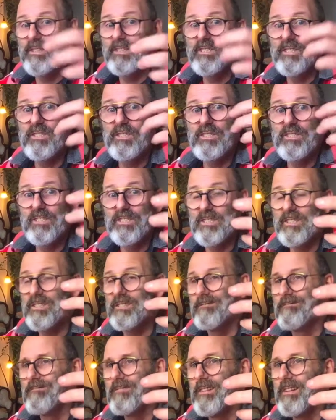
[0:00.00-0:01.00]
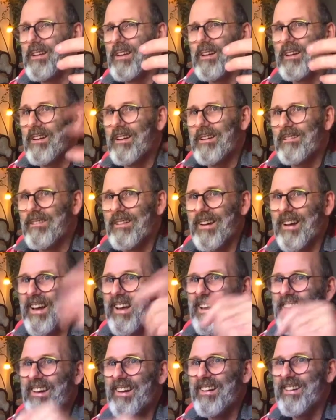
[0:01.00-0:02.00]
is
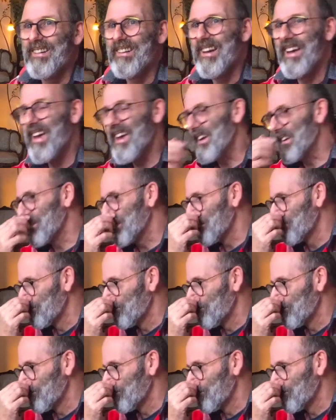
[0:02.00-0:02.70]
8.